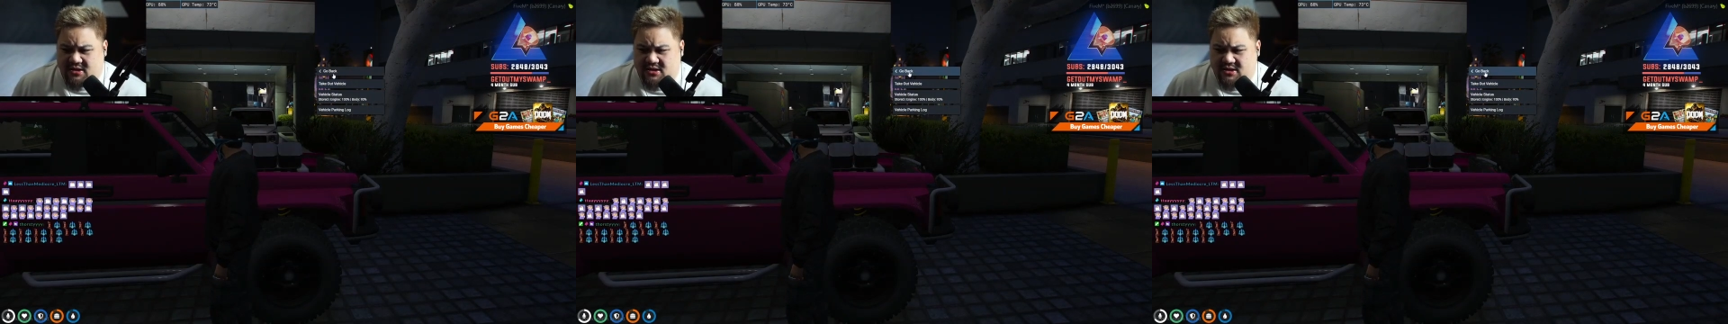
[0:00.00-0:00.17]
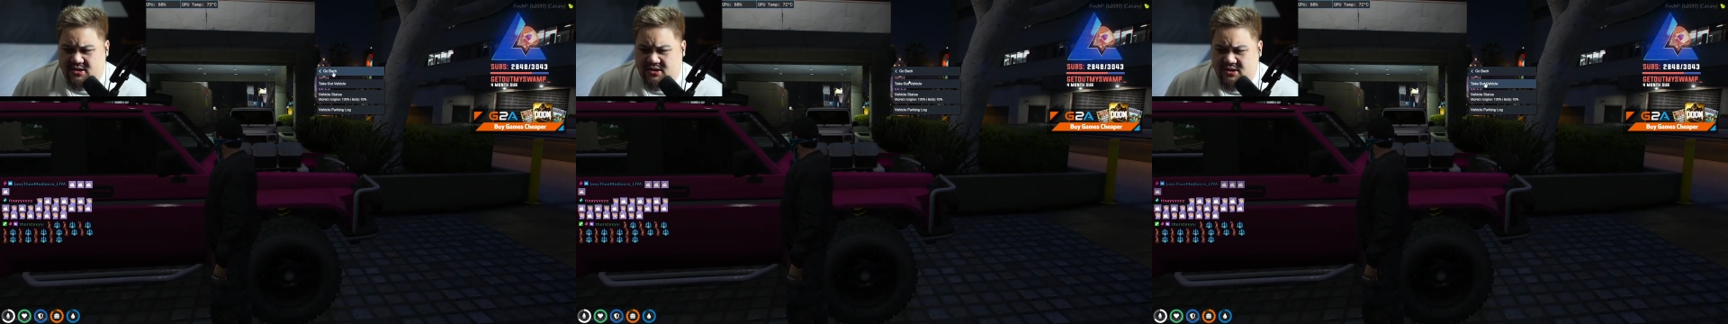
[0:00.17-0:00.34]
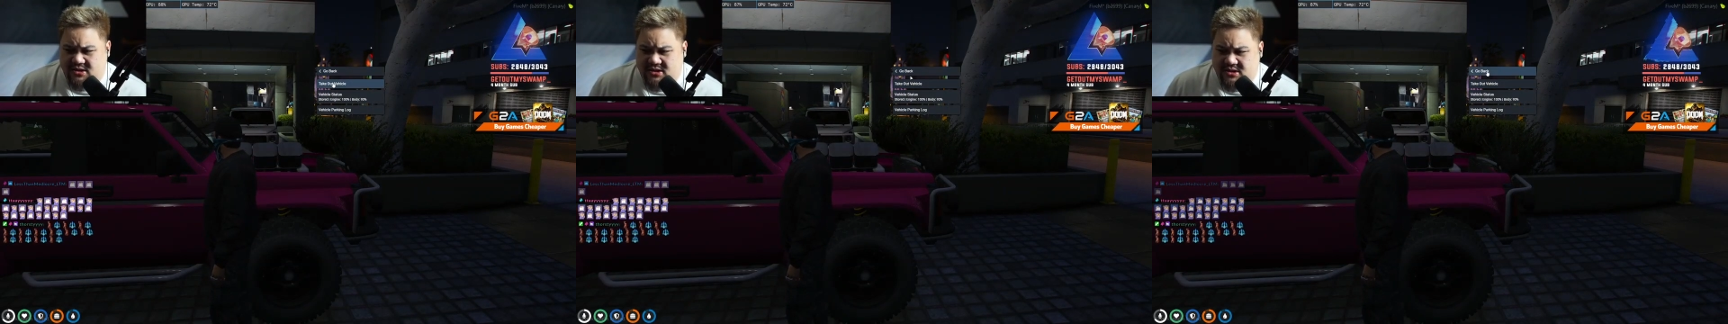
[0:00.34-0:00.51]

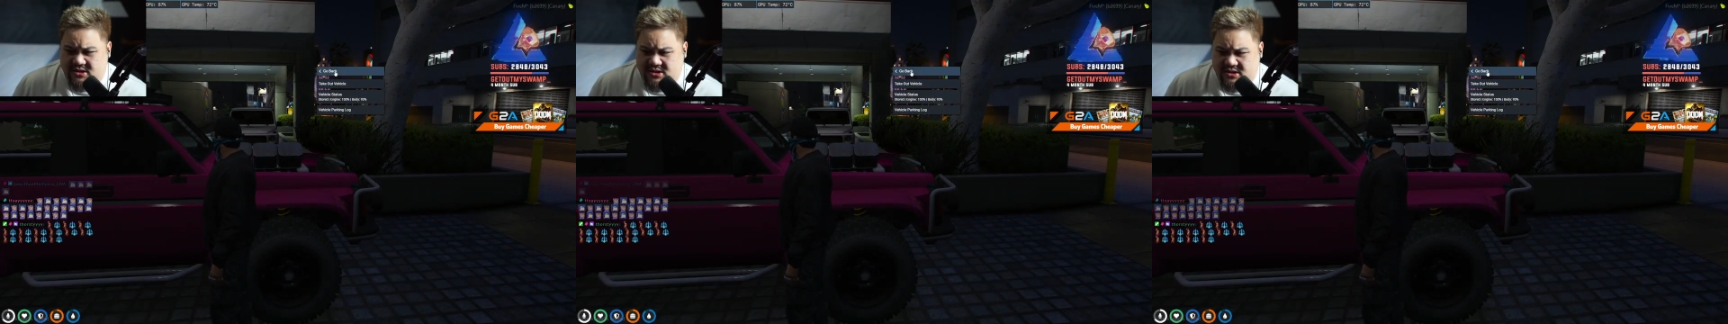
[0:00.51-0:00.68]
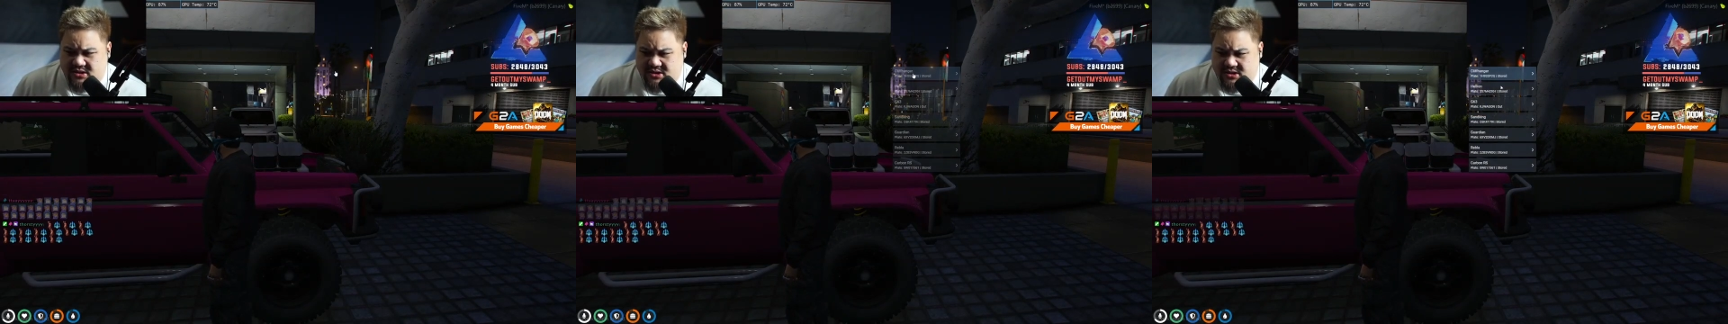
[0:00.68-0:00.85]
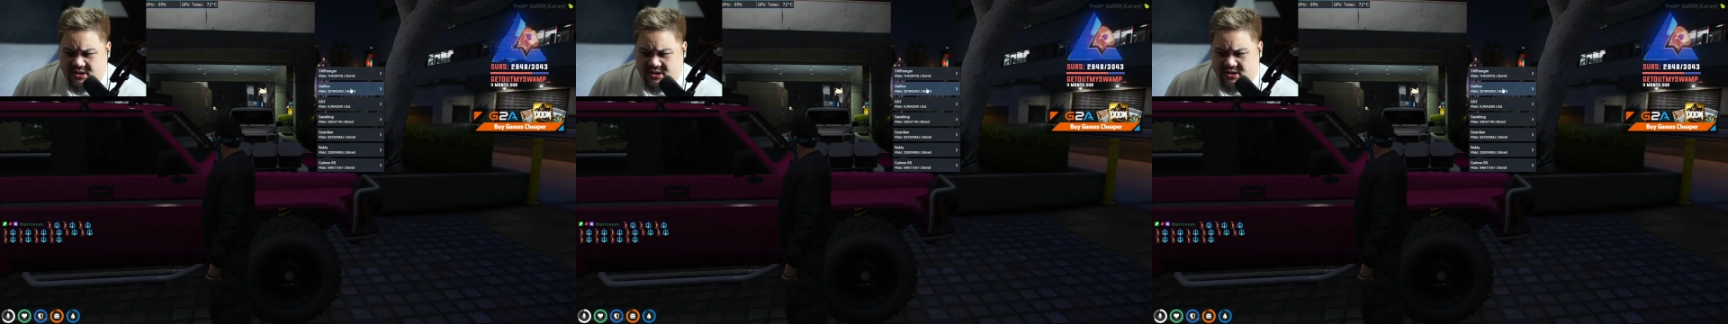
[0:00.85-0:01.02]

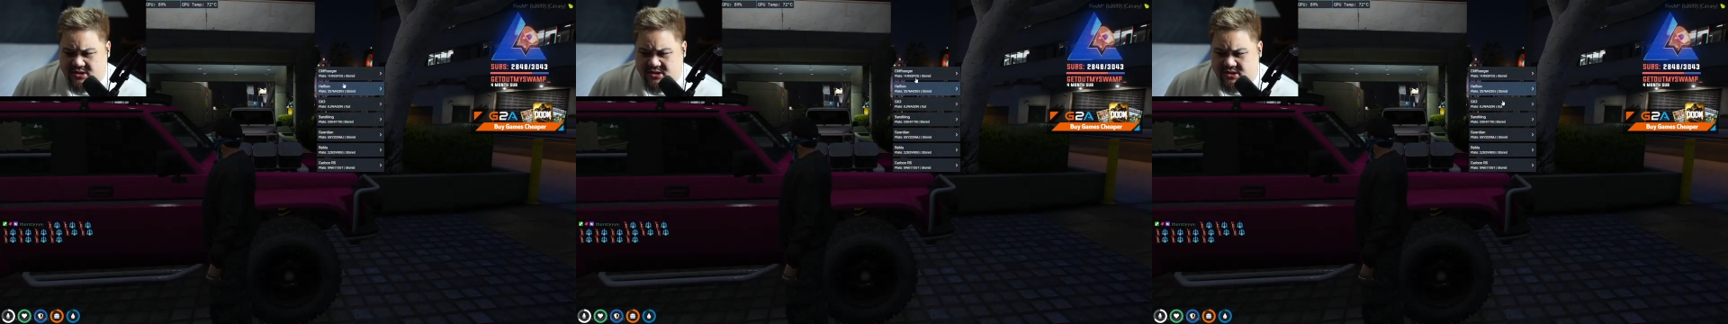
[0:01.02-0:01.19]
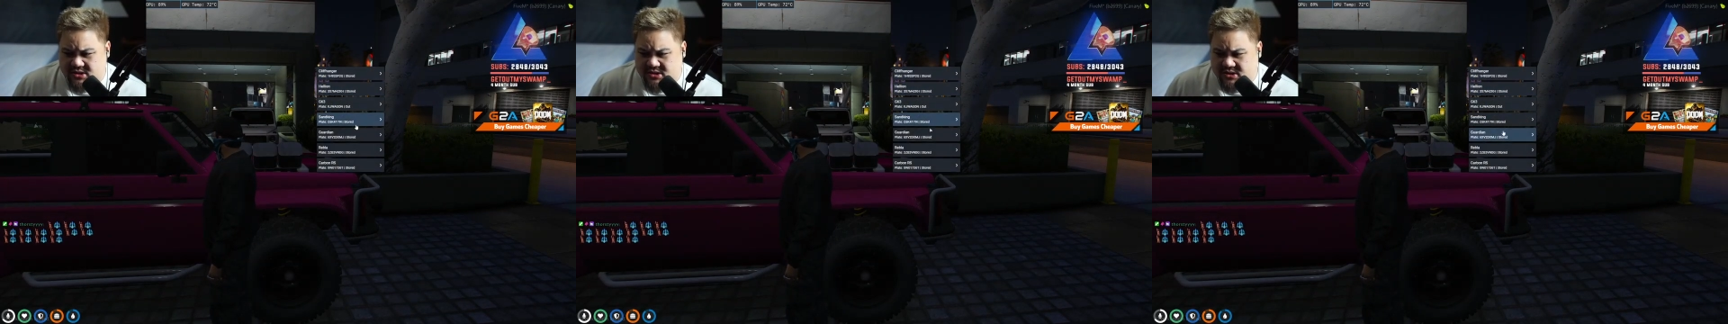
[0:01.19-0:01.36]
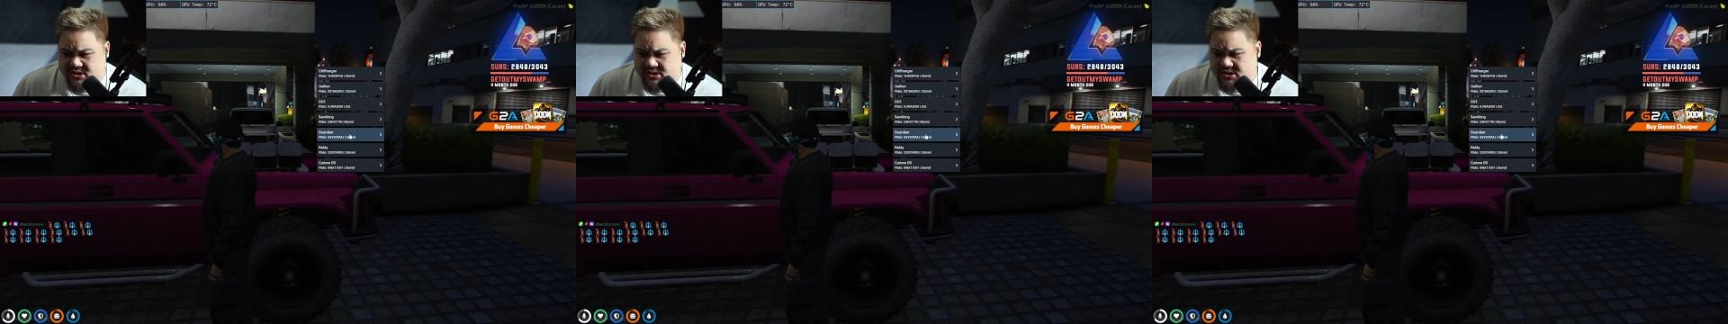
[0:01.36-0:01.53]

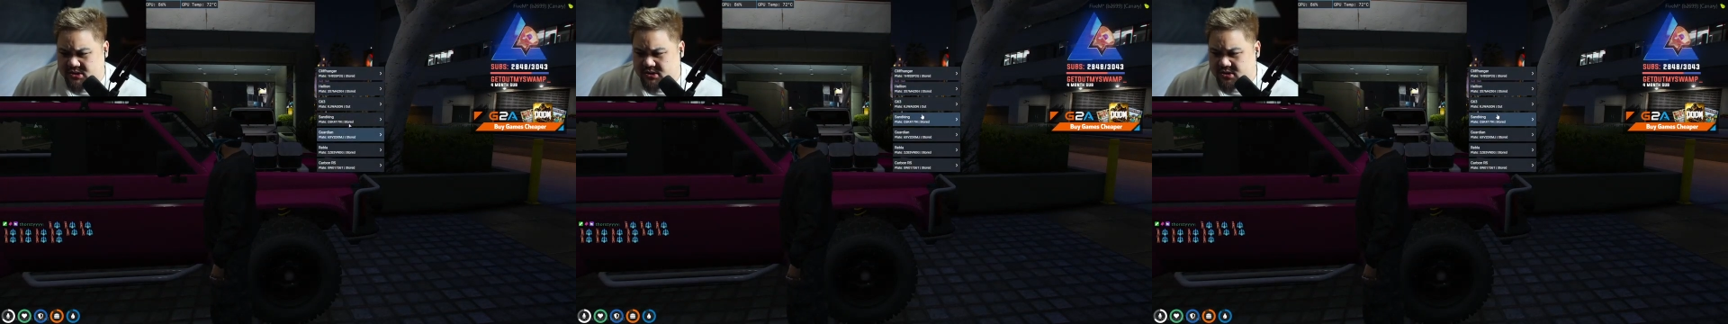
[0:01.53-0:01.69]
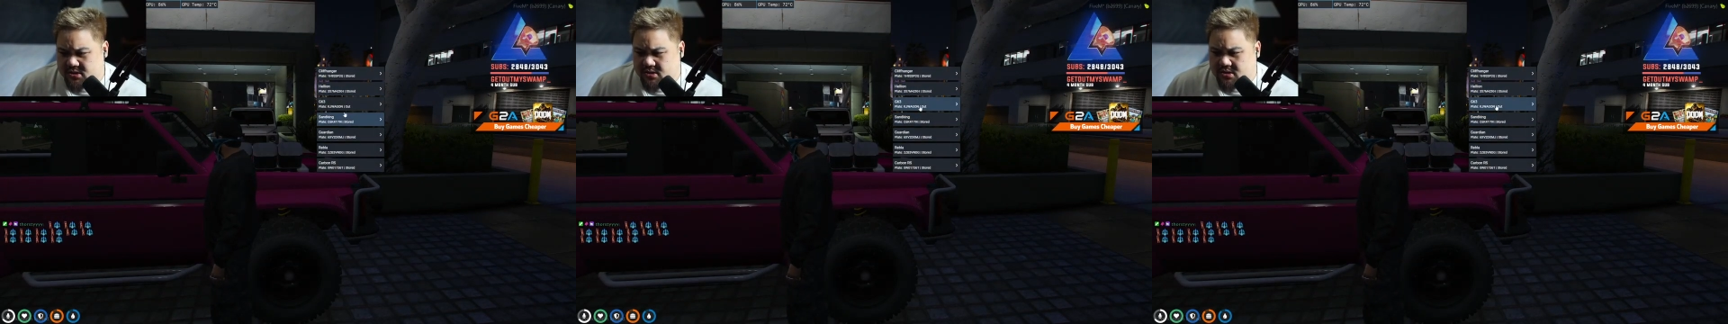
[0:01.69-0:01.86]
Nobody speaks.